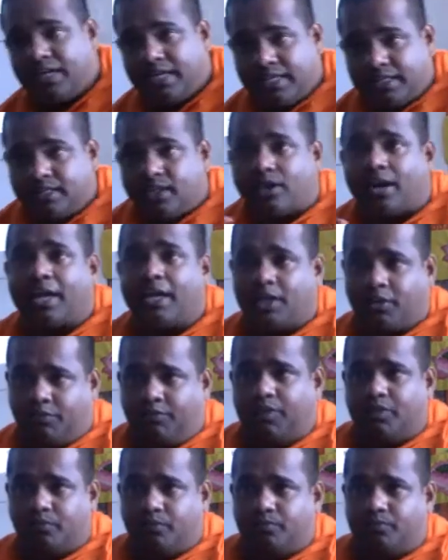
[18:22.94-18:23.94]
need the right
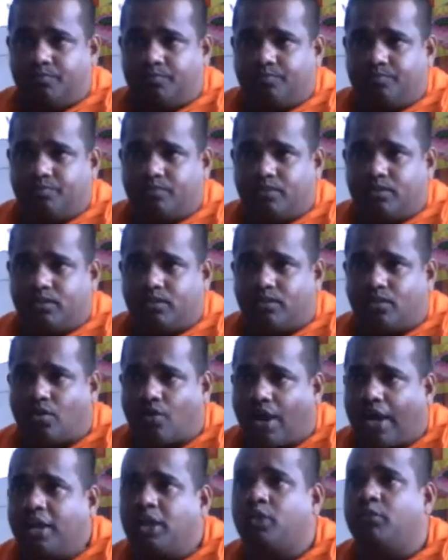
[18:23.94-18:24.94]
view, the
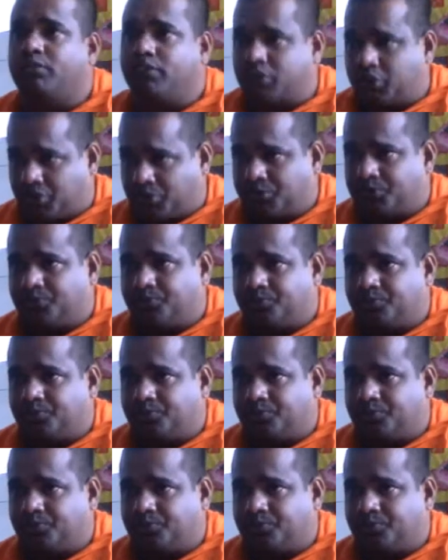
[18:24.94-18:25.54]
right vision.